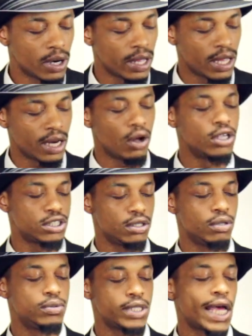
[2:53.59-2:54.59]
And
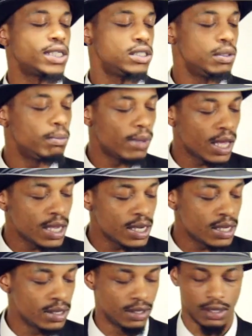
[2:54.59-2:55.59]
also, it was actually
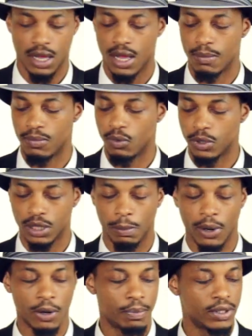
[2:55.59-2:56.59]
made with the
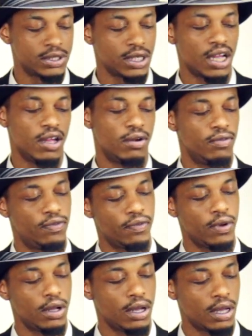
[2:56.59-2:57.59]
purpose
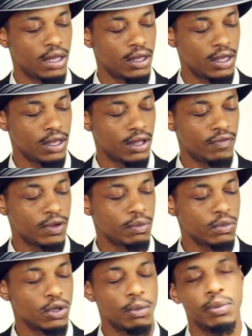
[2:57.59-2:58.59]
of
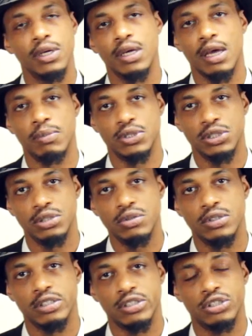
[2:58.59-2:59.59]
it, being able to
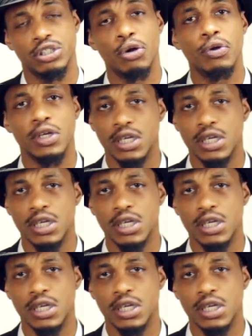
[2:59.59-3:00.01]
use as a shoulder